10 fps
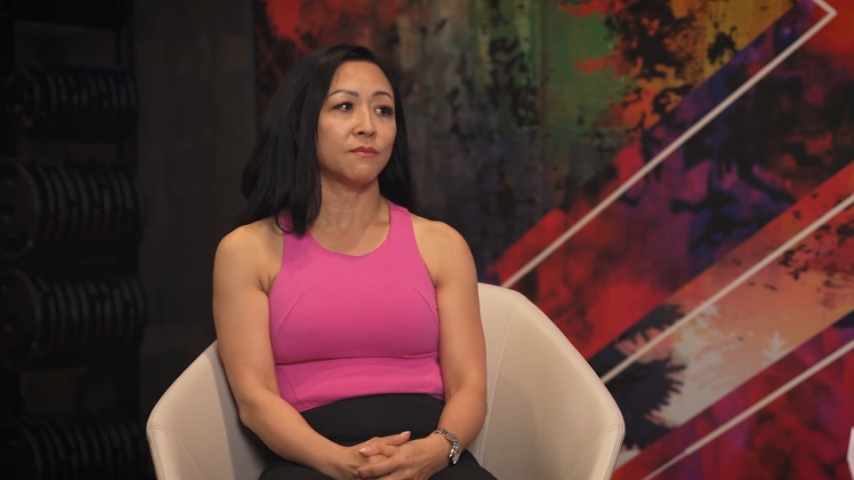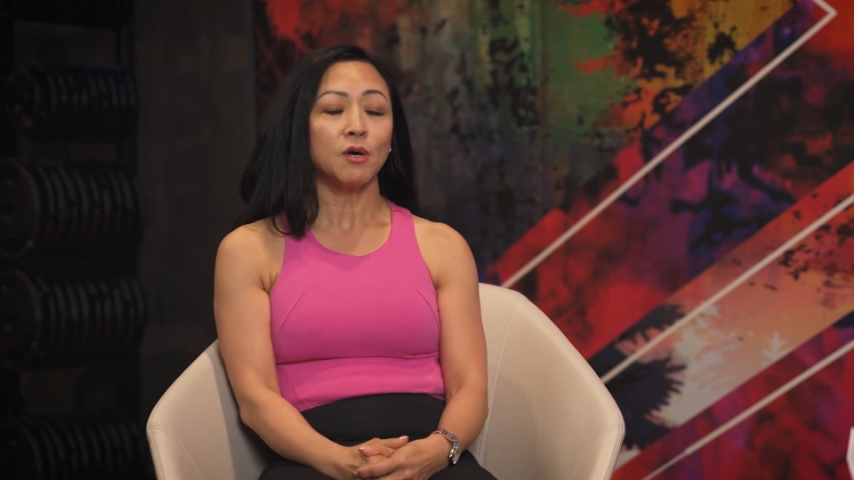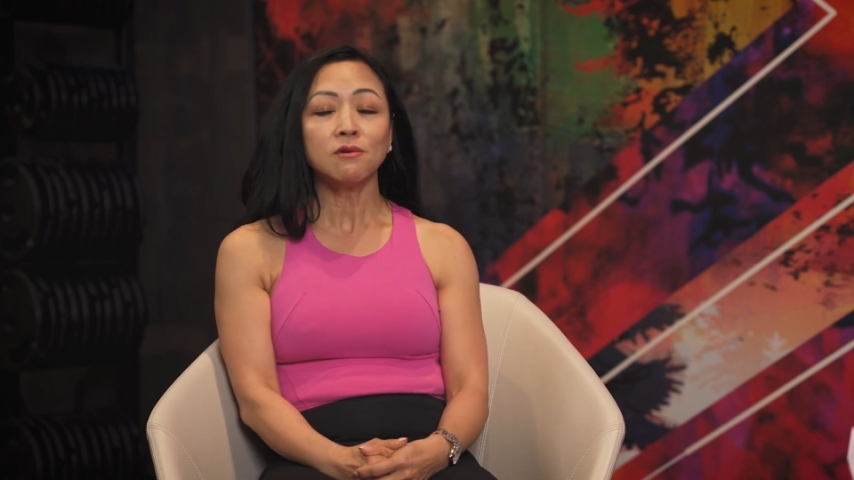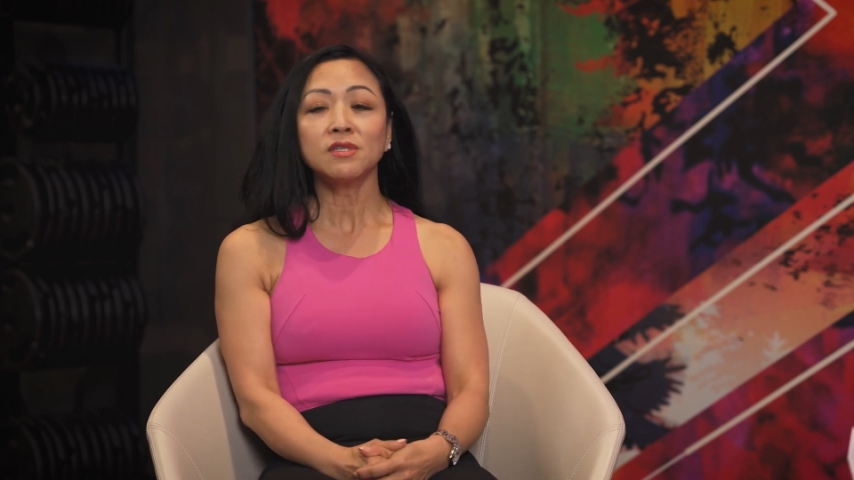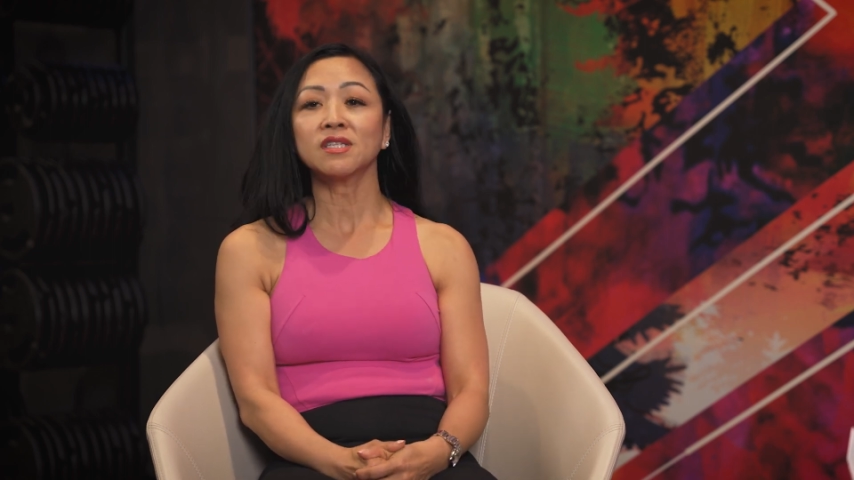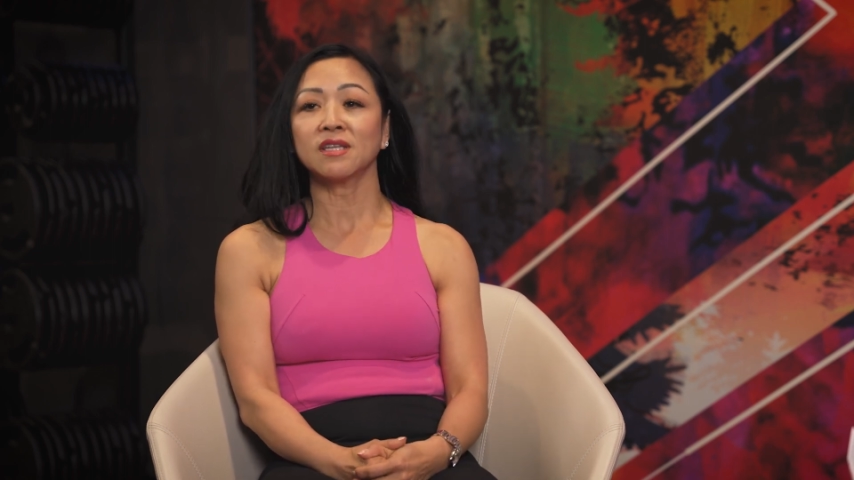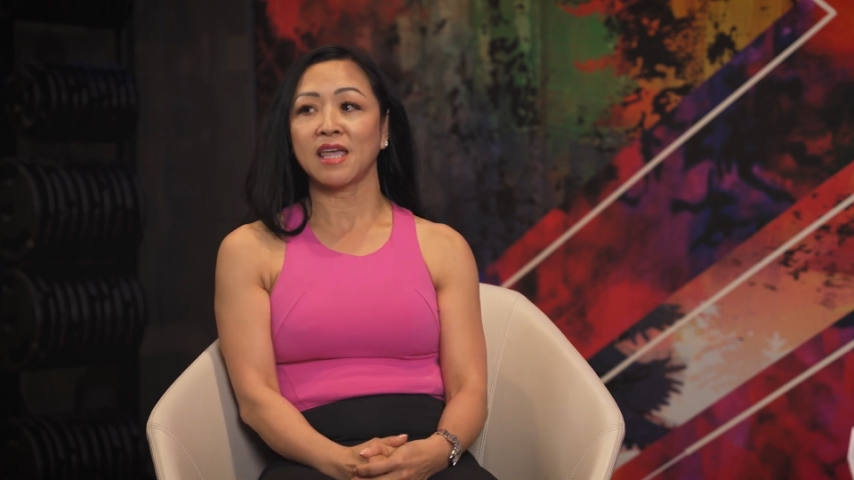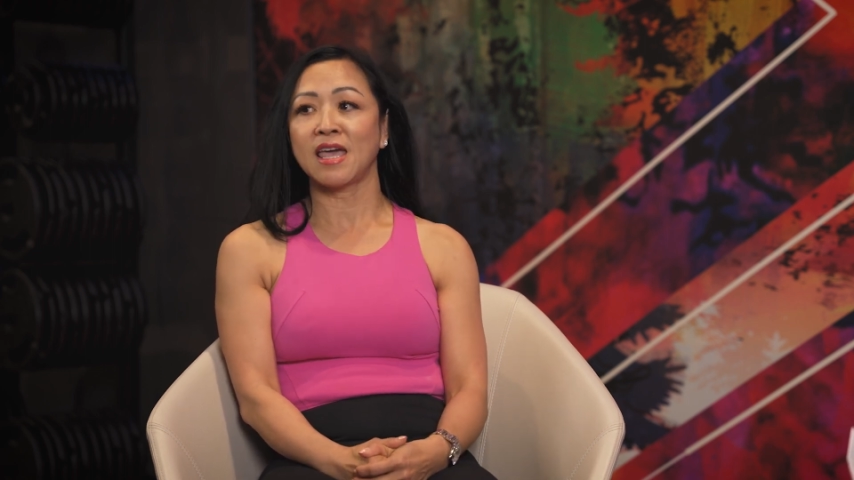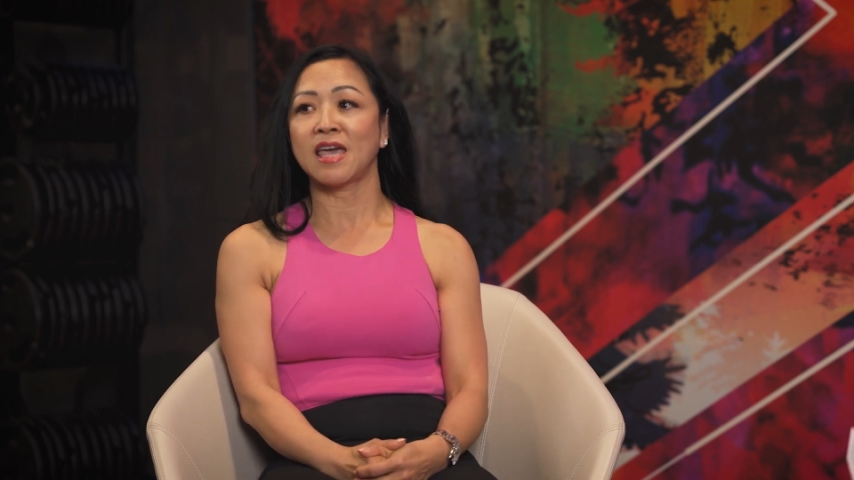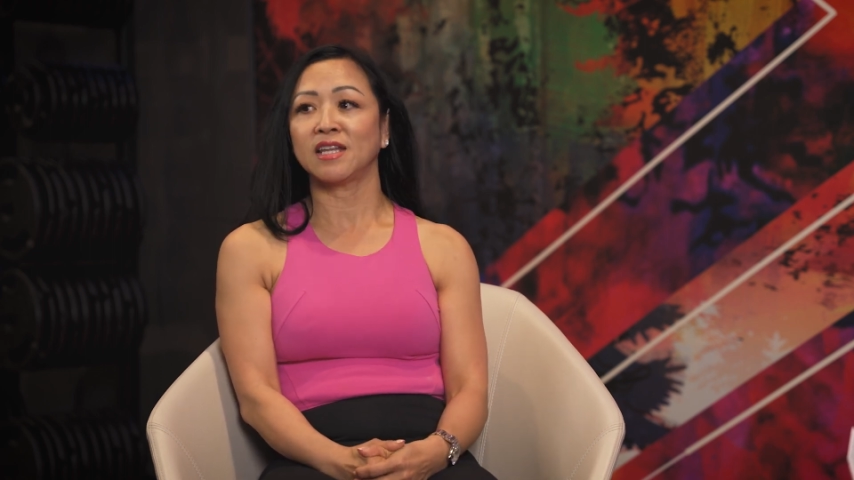boat,
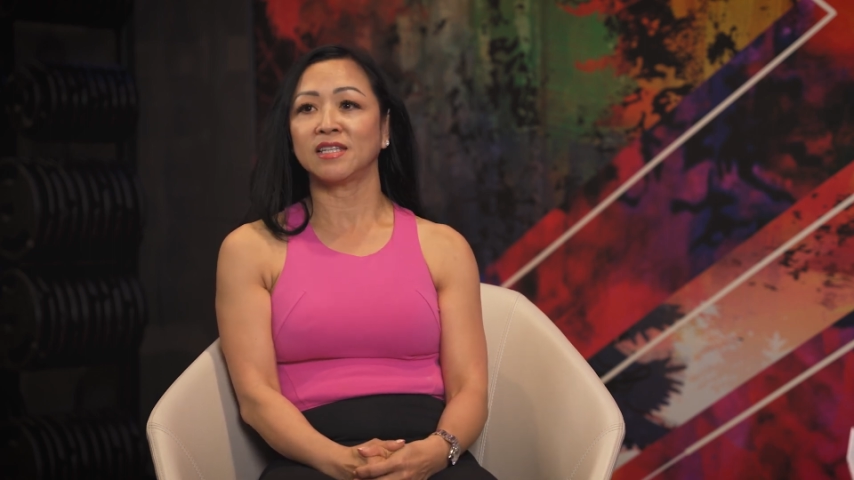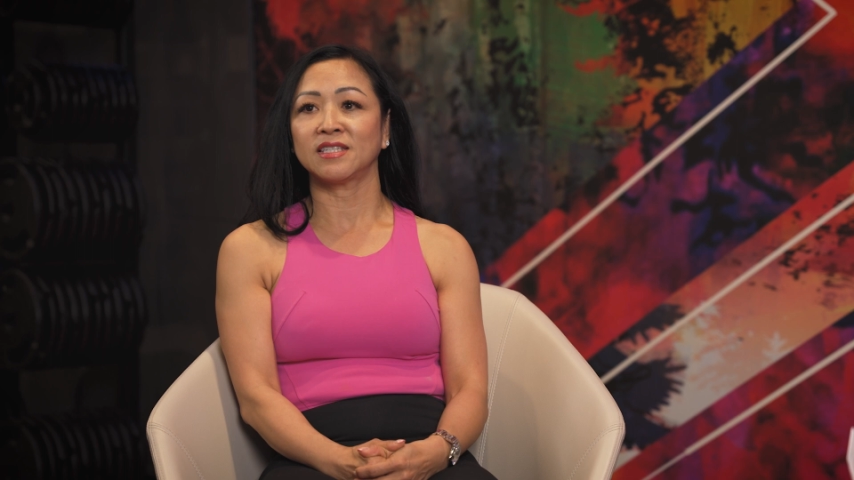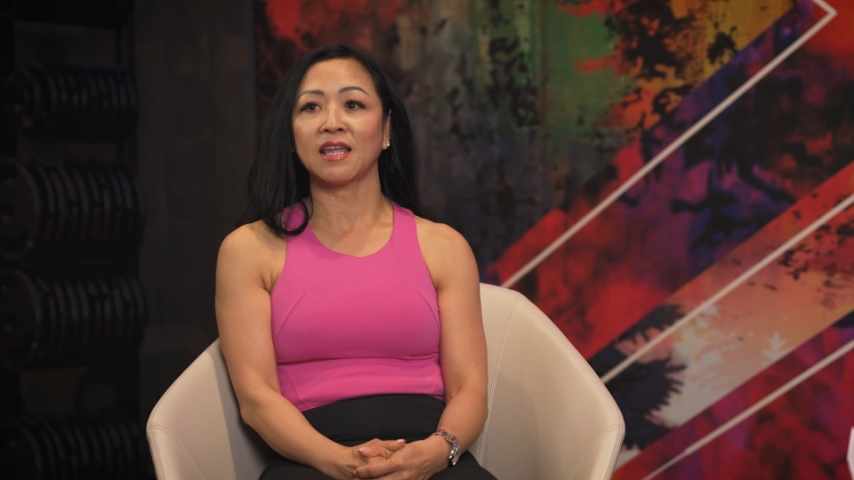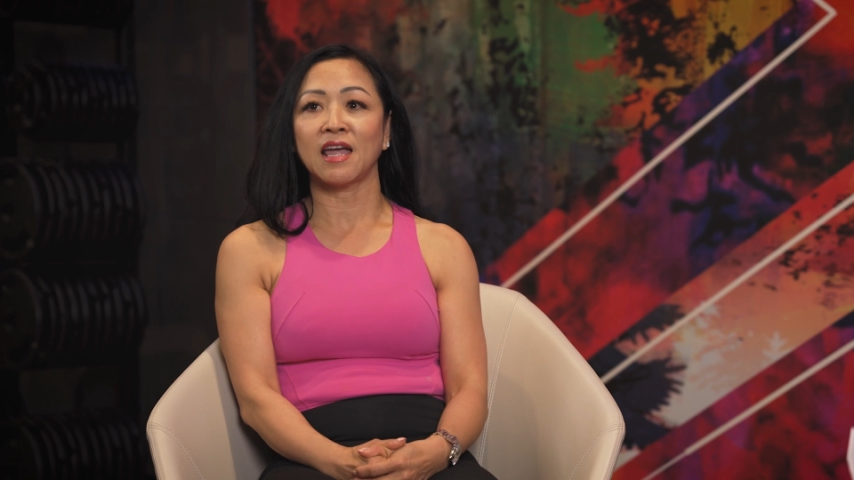and